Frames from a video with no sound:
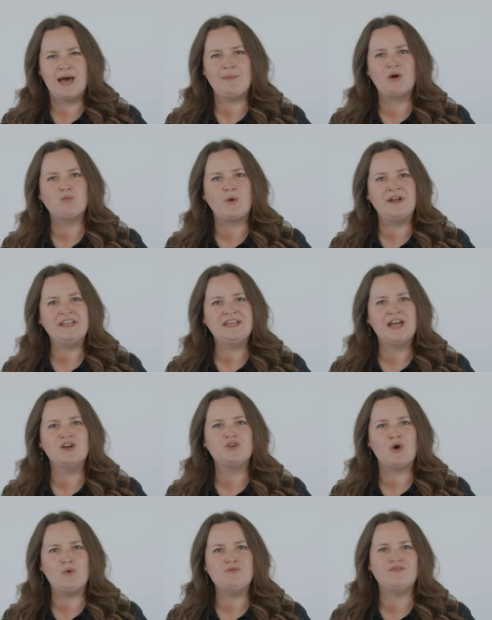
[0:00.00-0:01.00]
about running a
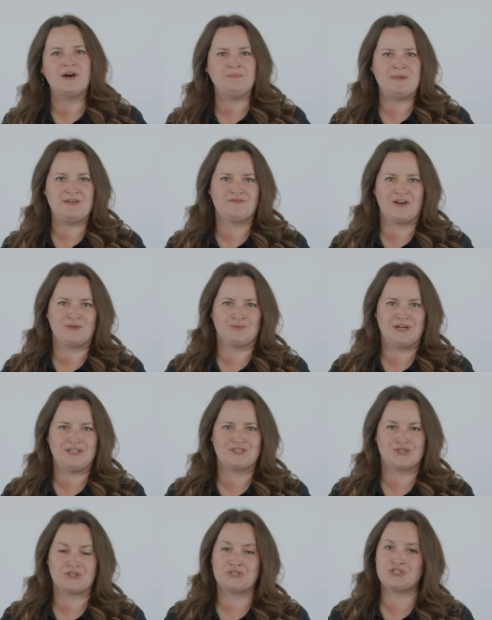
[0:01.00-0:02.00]
GoFundMe
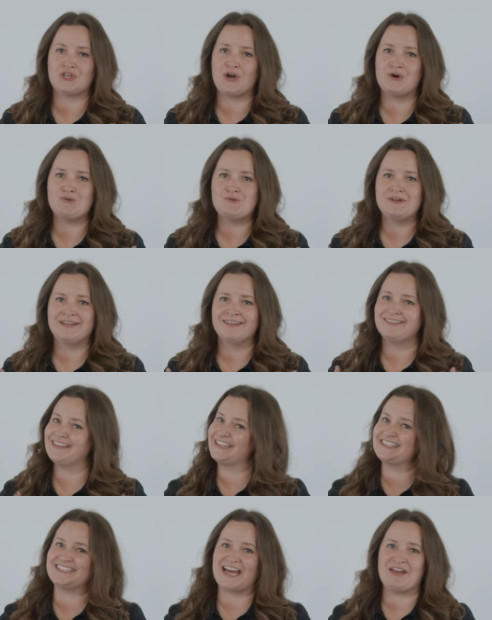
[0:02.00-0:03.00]
fundraiser. So
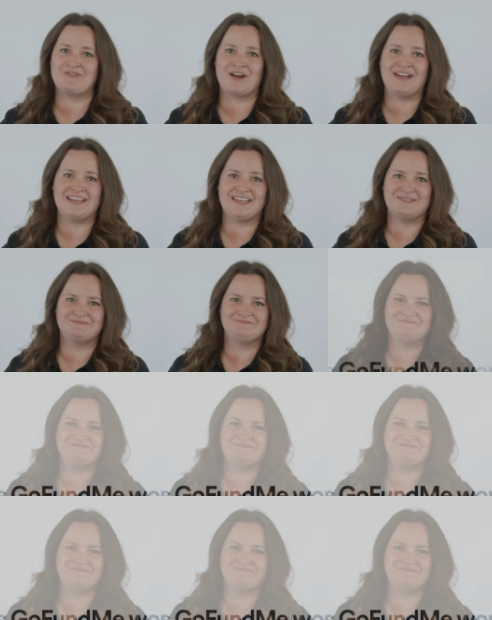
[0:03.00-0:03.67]
let's dive right in.